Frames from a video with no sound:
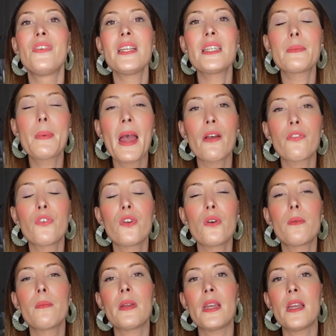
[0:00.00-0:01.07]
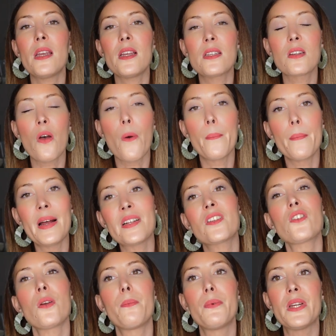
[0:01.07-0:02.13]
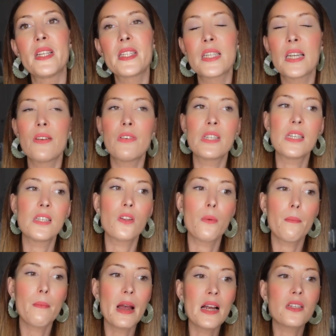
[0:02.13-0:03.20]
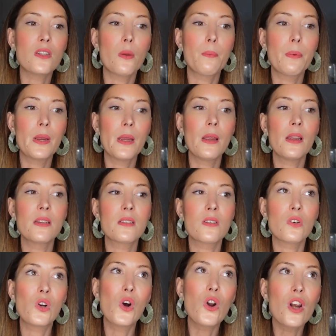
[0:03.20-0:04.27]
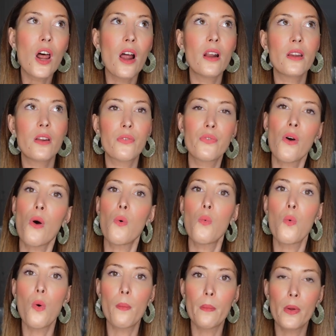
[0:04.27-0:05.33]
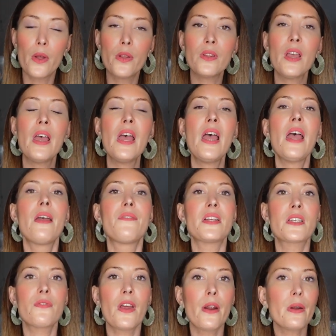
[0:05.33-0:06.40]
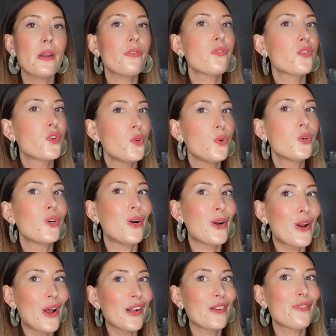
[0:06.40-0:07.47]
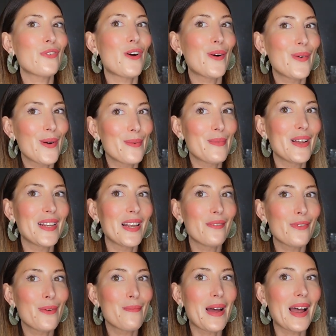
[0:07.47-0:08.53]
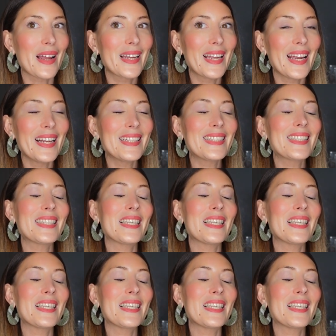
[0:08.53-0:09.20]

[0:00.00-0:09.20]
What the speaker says: This perfume is a masterpiece. This is a masterpiece cologne for women. There's very few cologne for women in the market,